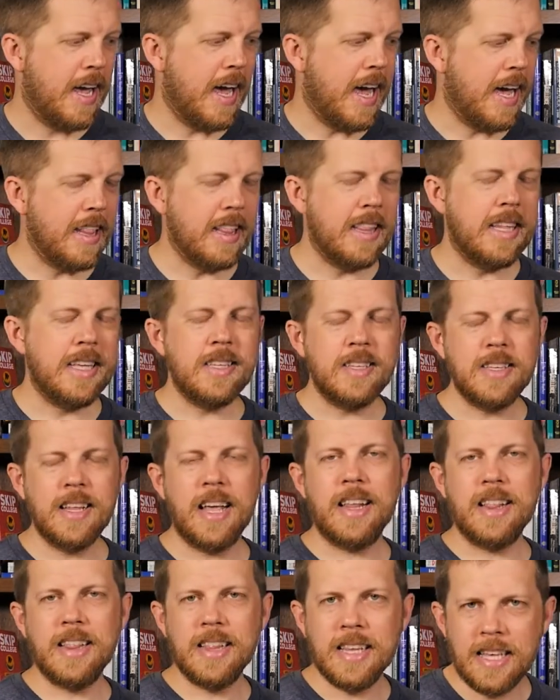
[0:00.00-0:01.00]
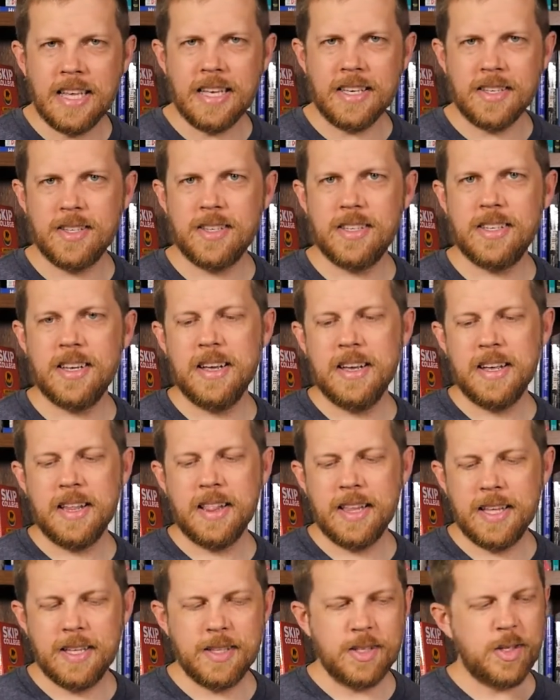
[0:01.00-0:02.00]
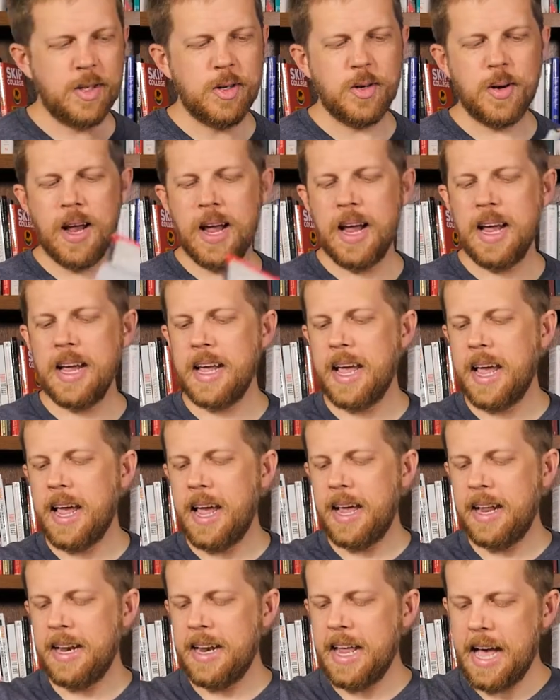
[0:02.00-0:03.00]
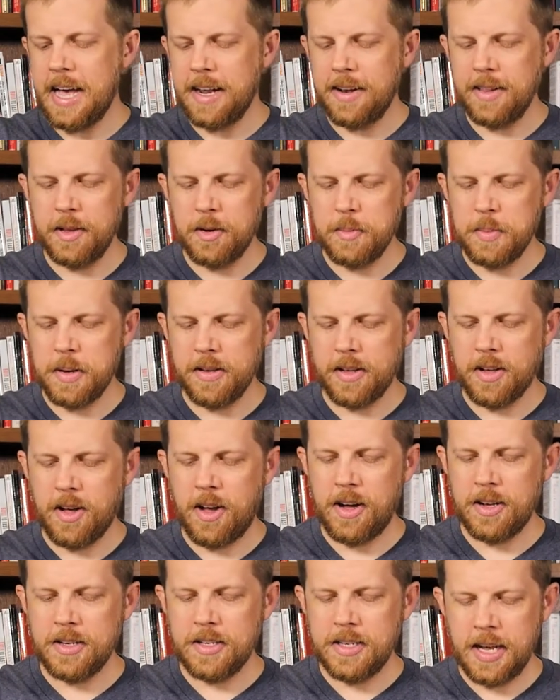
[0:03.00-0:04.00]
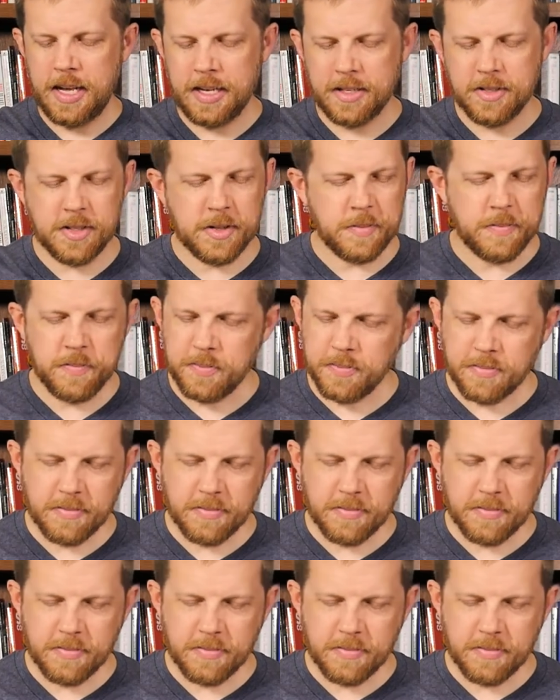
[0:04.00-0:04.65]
at least let's try and add a little bit of context